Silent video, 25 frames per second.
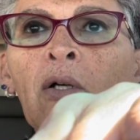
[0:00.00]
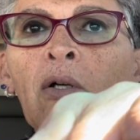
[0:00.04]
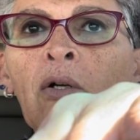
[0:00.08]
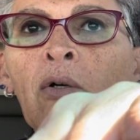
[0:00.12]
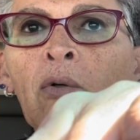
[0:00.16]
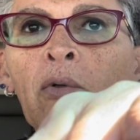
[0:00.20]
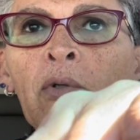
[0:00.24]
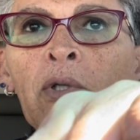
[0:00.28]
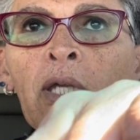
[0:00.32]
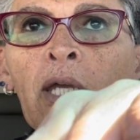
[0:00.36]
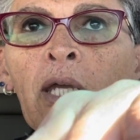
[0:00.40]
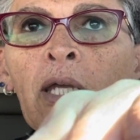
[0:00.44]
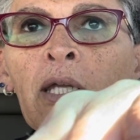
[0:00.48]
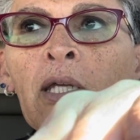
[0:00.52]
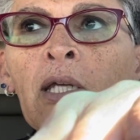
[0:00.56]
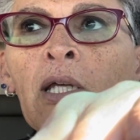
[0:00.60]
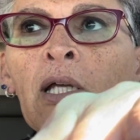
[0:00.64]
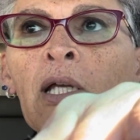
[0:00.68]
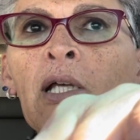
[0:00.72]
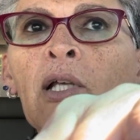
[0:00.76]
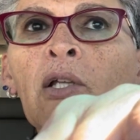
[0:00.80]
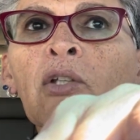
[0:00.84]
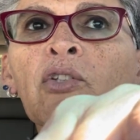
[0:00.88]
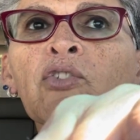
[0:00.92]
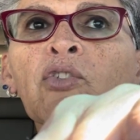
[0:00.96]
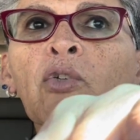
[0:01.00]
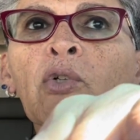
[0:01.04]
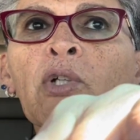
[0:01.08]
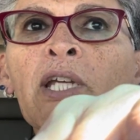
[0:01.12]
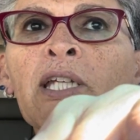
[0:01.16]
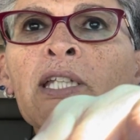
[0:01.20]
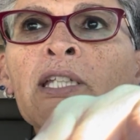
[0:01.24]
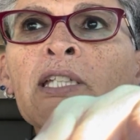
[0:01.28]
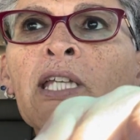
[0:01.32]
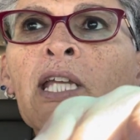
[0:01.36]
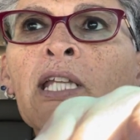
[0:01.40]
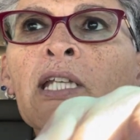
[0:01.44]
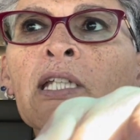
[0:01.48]
Okay? So they
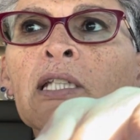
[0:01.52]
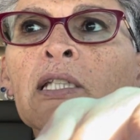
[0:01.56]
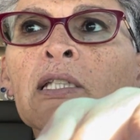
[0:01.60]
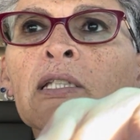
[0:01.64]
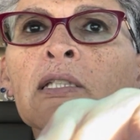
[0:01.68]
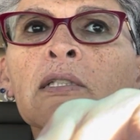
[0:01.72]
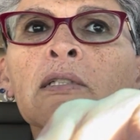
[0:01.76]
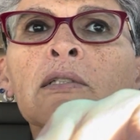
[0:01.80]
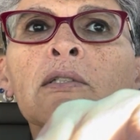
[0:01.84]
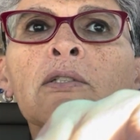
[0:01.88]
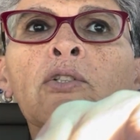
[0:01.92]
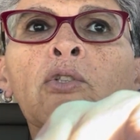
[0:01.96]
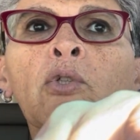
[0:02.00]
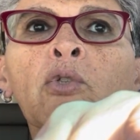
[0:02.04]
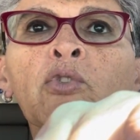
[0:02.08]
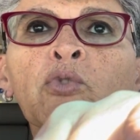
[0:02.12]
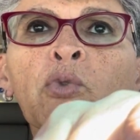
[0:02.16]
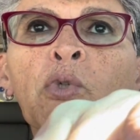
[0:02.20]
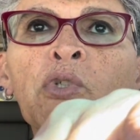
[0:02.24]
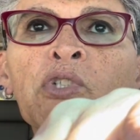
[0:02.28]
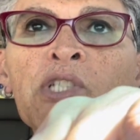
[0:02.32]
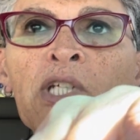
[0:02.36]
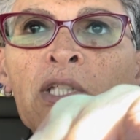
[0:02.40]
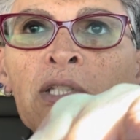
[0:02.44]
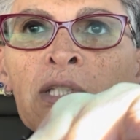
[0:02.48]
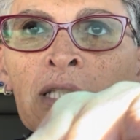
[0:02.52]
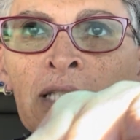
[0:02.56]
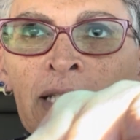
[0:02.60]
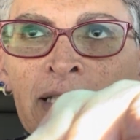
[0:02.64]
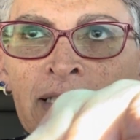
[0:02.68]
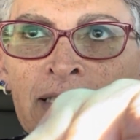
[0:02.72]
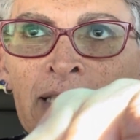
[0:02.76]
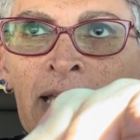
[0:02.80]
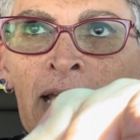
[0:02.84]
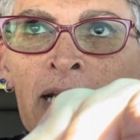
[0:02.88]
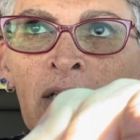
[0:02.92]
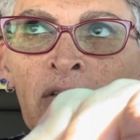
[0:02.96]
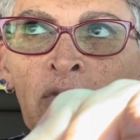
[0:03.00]
can get used to each other
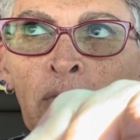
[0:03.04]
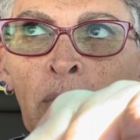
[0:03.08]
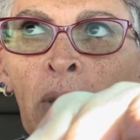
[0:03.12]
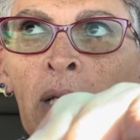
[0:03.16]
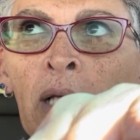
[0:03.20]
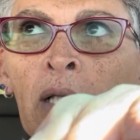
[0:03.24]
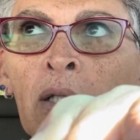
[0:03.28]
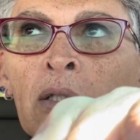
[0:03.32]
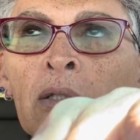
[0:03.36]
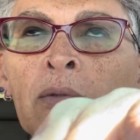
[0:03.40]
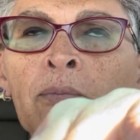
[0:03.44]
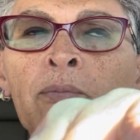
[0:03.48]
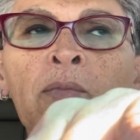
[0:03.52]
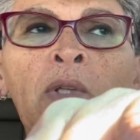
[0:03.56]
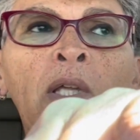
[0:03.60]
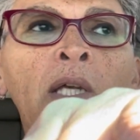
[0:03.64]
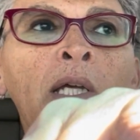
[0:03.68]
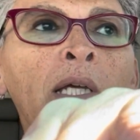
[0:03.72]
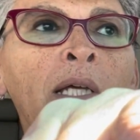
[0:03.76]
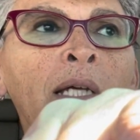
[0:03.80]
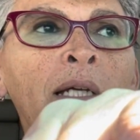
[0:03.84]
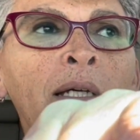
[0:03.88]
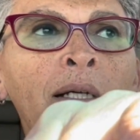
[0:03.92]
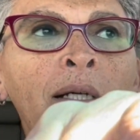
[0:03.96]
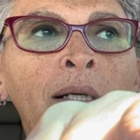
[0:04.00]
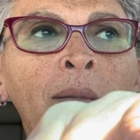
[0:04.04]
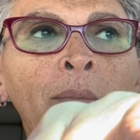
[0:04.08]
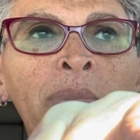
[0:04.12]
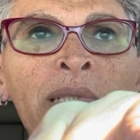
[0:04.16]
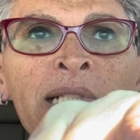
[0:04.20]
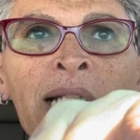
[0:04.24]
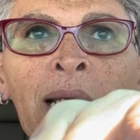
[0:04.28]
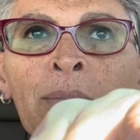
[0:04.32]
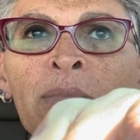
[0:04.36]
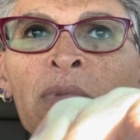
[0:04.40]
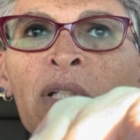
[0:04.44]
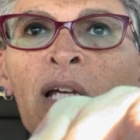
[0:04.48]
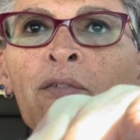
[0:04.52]
like that as well. But
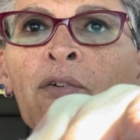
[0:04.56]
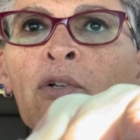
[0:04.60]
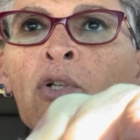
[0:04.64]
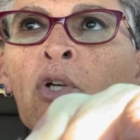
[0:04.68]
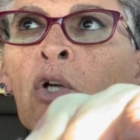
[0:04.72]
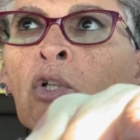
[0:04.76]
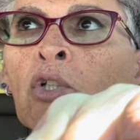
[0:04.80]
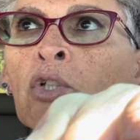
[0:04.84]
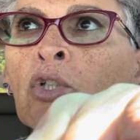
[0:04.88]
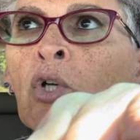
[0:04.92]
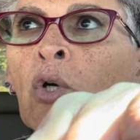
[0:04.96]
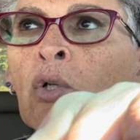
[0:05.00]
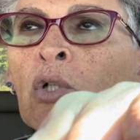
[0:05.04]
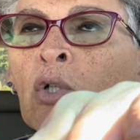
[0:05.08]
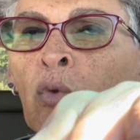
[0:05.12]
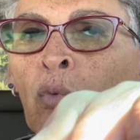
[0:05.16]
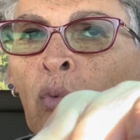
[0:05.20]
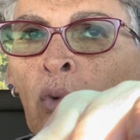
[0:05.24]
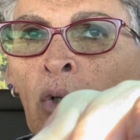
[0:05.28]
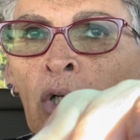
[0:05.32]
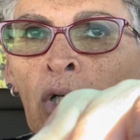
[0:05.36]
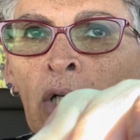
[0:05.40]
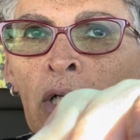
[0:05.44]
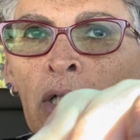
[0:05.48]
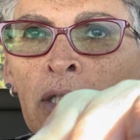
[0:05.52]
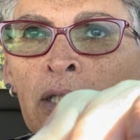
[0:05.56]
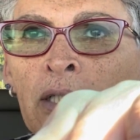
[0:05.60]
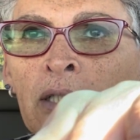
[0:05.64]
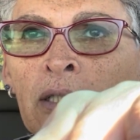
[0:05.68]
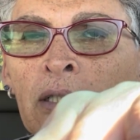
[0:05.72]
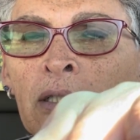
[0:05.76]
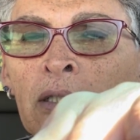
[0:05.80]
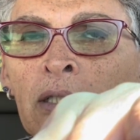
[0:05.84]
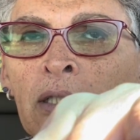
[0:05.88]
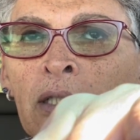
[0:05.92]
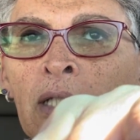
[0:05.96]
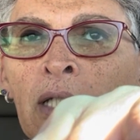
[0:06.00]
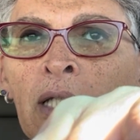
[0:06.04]
I'm never going to go to work
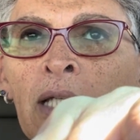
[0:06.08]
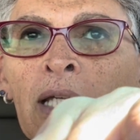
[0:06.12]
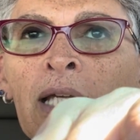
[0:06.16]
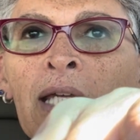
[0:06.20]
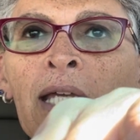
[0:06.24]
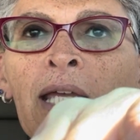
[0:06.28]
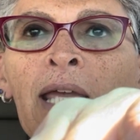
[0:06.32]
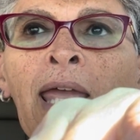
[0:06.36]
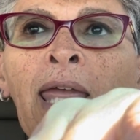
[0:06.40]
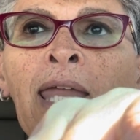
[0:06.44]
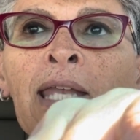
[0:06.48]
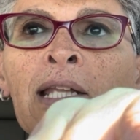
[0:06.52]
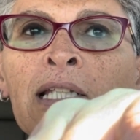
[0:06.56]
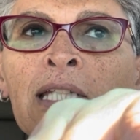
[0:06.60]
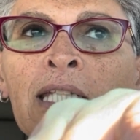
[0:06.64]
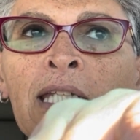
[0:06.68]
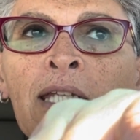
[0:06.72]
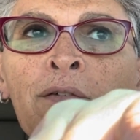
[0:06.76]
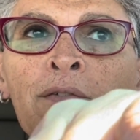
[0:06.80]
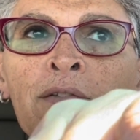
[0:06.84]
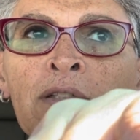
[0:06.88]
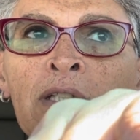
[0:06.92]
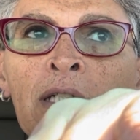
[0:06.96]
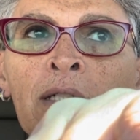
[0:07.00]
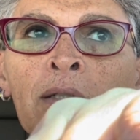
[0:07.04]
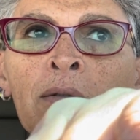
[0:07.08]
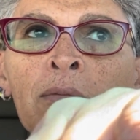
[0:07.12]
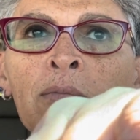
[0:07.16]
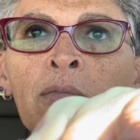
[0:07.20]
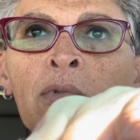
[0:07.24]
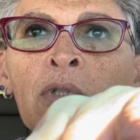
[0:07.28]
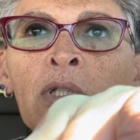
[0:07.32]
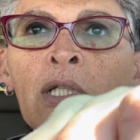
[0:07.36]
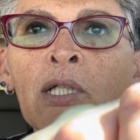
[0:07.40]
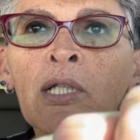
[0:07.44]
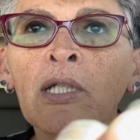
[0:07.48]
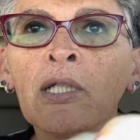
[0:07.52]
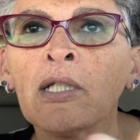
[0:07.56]
and leave them
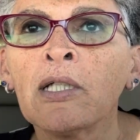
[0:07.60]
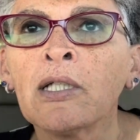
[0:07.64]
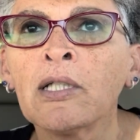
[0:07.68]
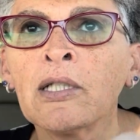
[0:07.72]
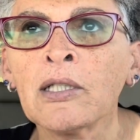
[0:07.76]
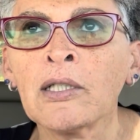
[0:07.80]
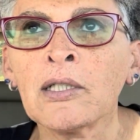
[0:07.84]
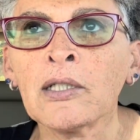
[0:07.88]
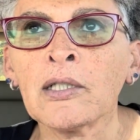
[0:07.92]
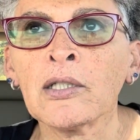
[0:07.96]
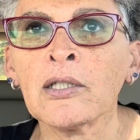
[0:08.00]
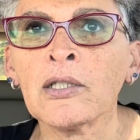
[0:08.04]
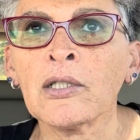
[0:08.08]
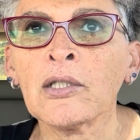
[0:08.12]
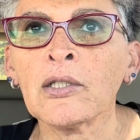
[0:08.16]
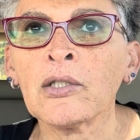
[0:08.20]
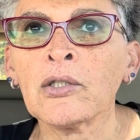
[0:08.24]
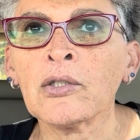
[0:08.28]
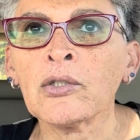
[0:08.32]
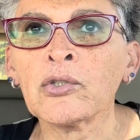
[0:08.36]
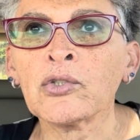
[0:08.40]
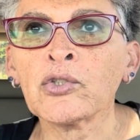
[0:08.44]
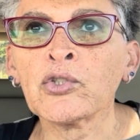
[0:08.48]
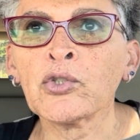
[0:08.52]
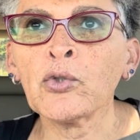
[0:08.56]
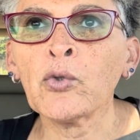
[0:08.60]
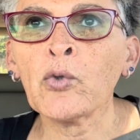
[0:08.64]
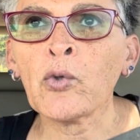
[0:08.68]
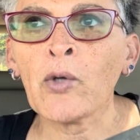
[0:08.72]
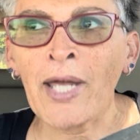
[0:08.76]
to